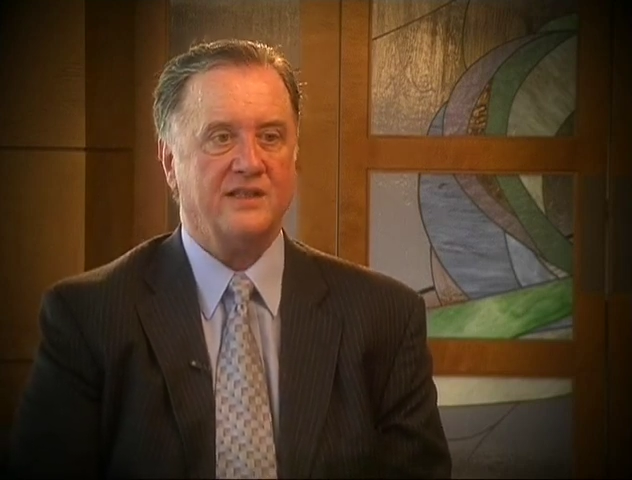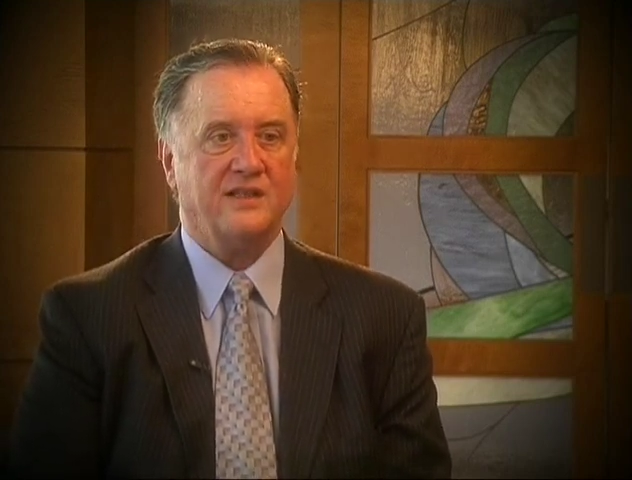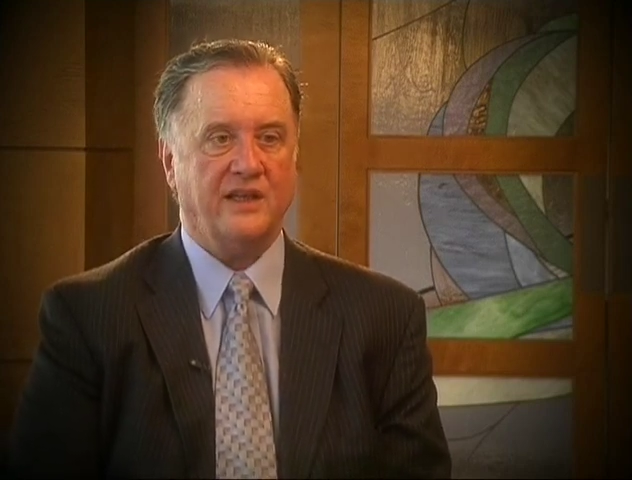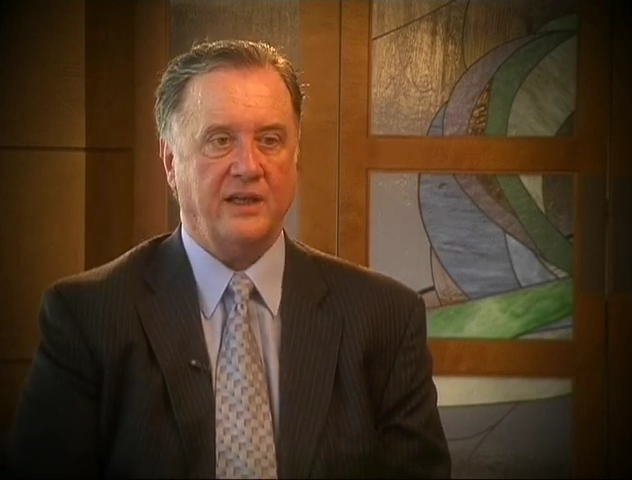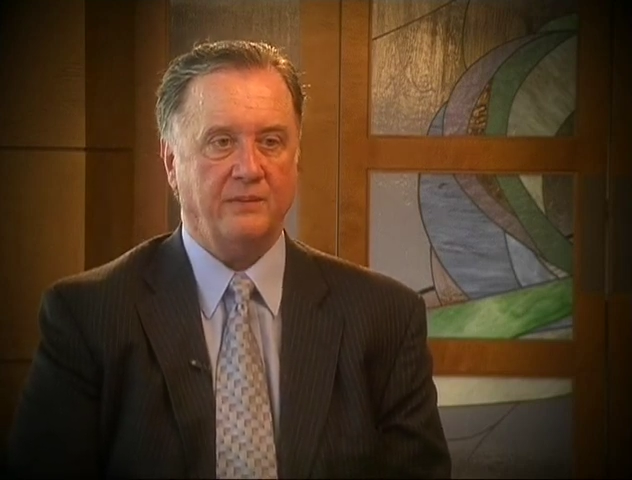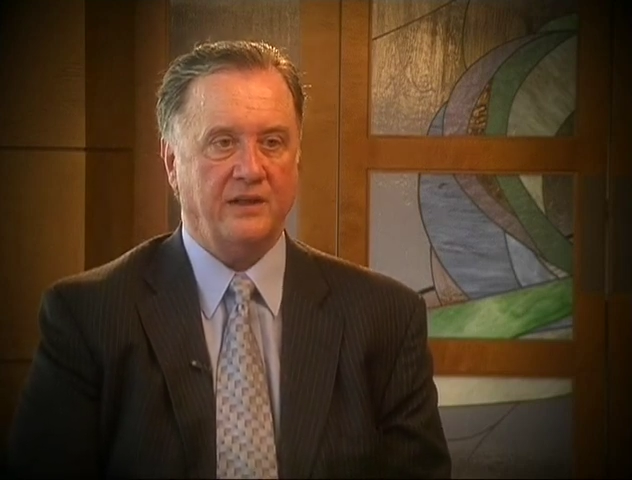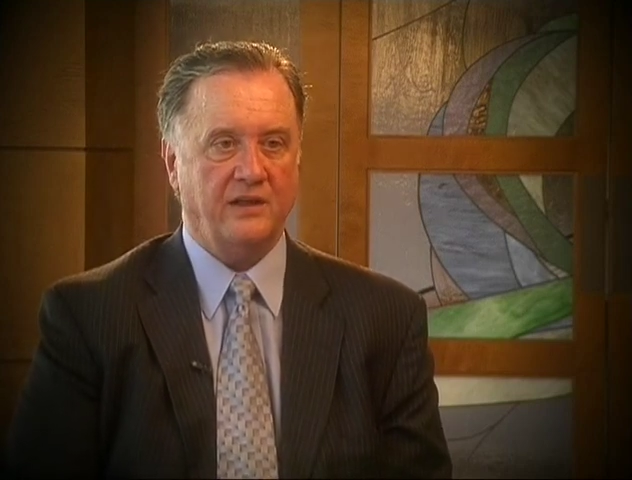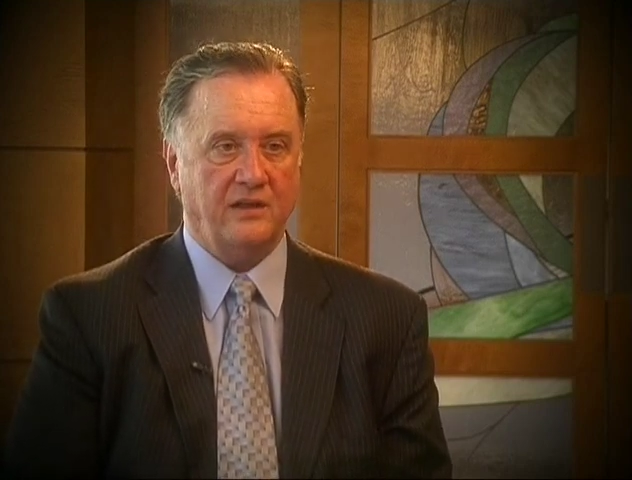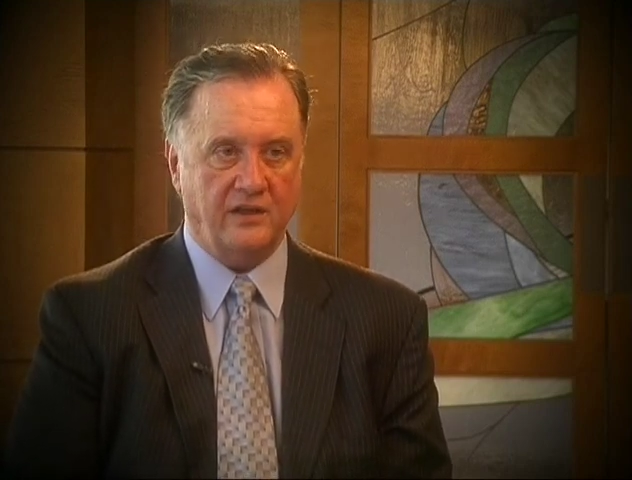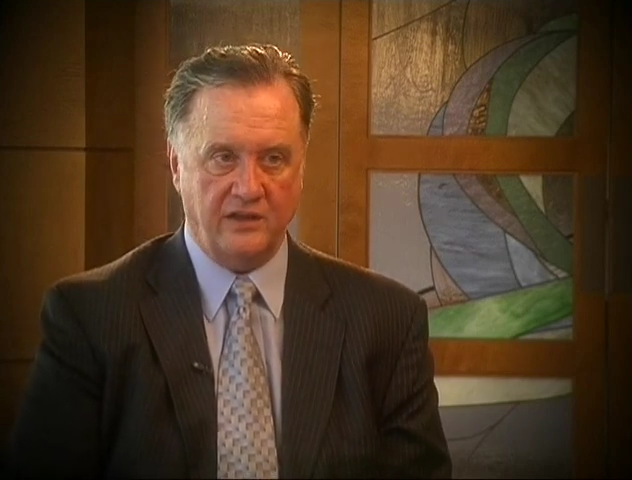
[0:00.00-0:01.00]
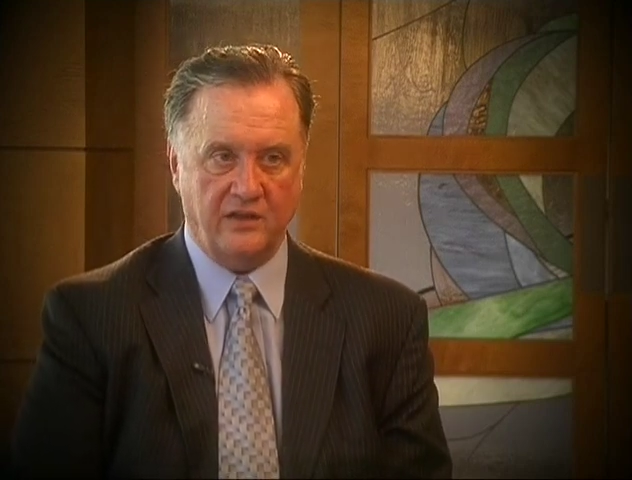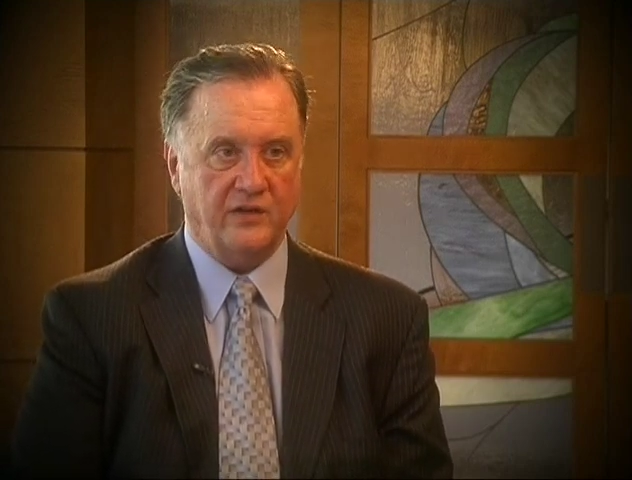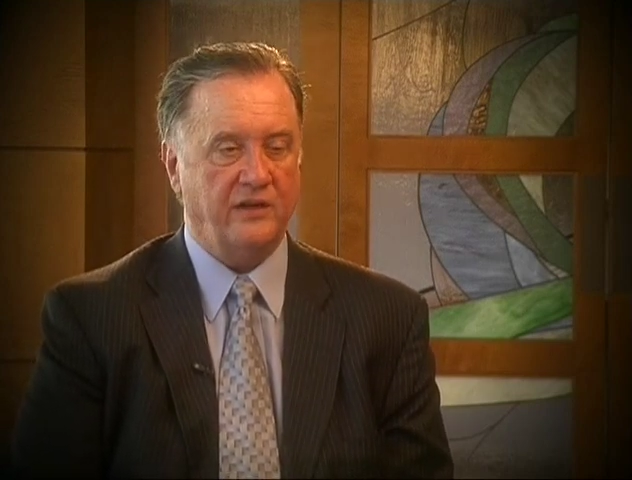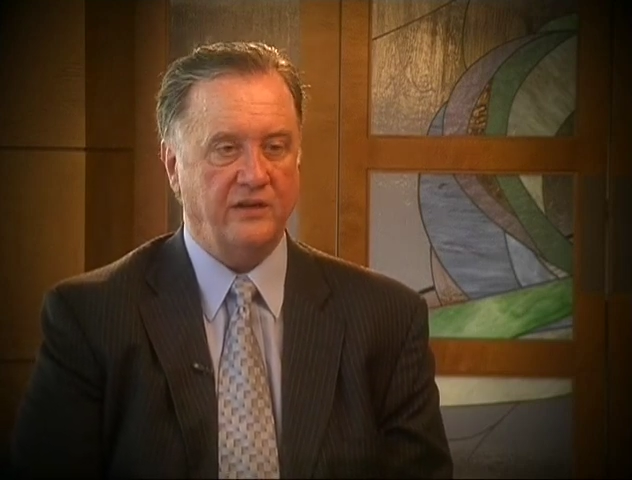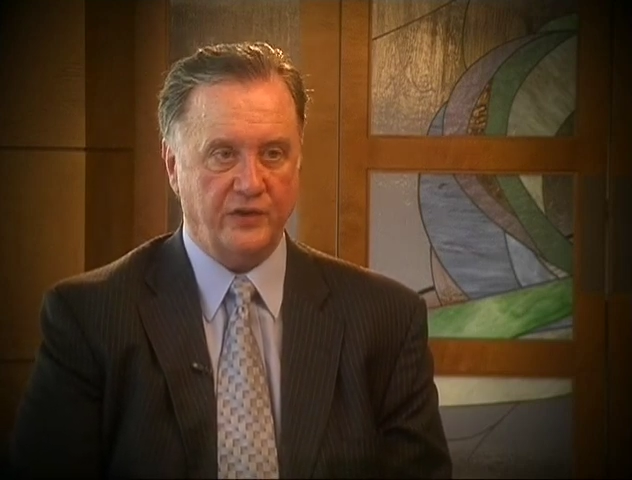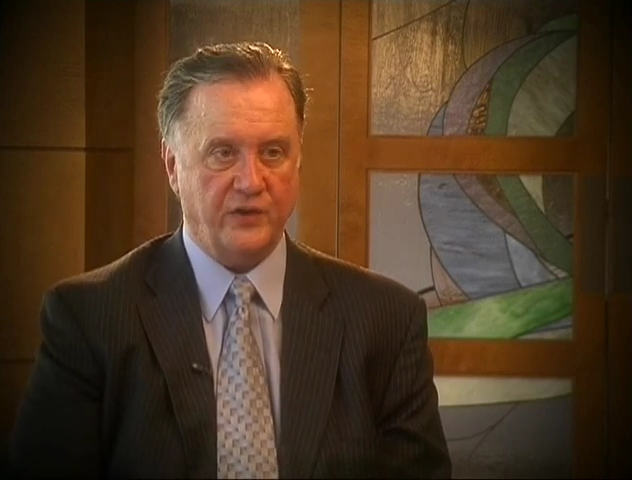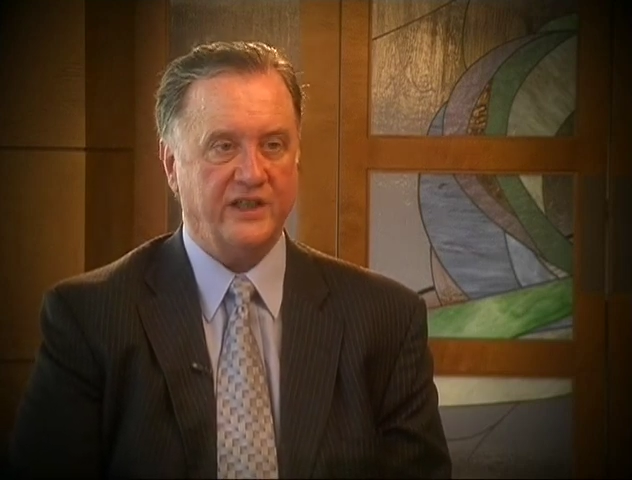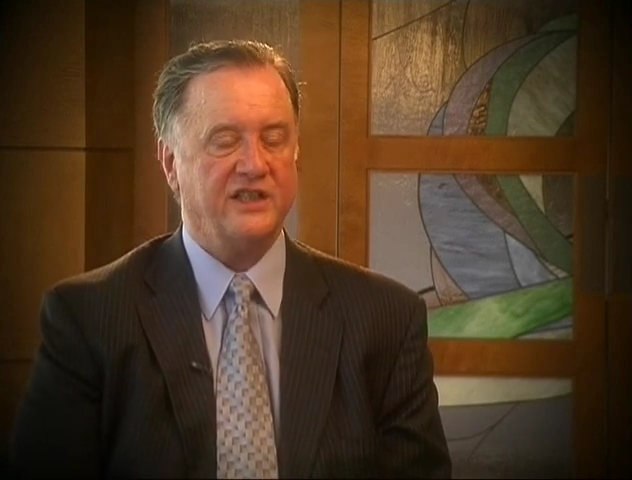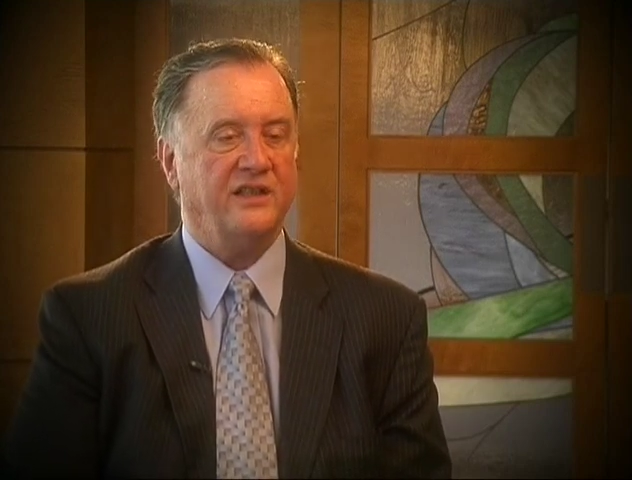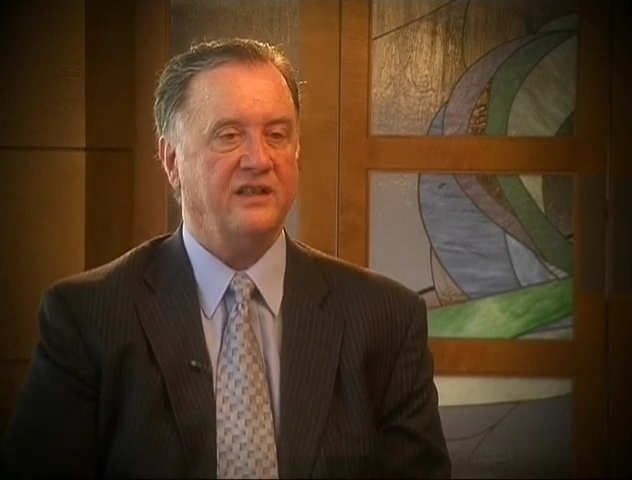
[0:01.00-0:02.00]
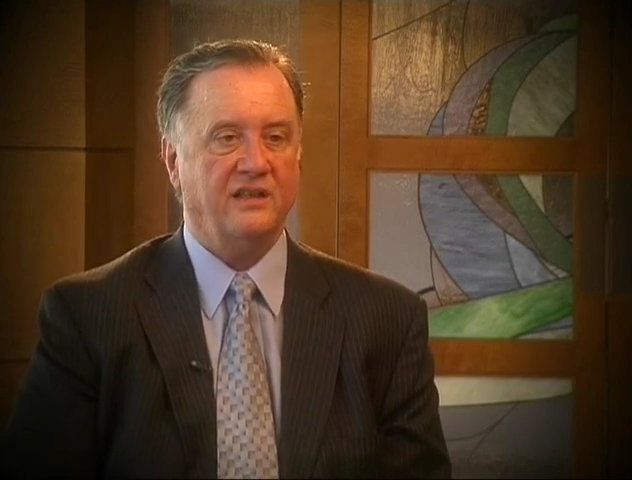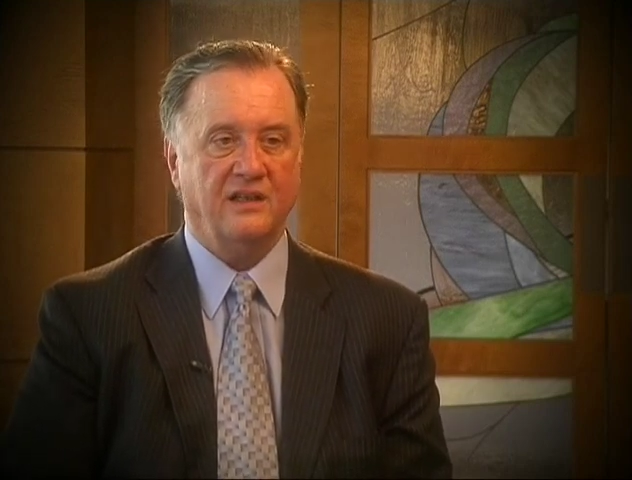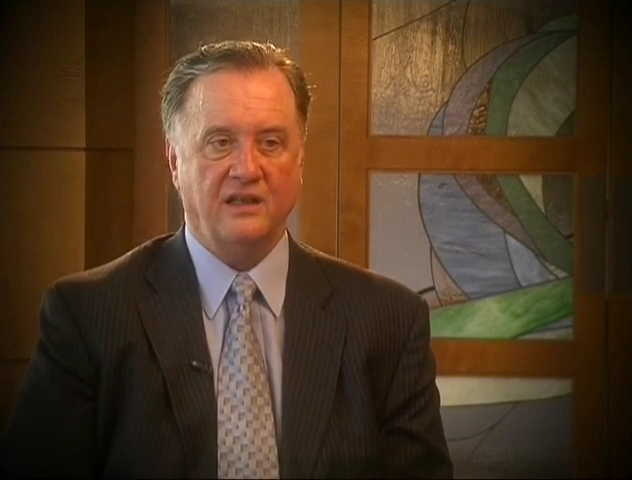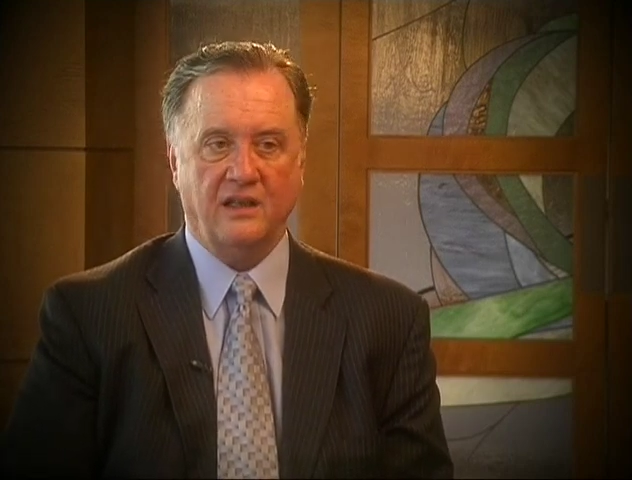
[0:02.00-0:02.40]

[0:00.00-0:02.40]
sleep, good nutrition,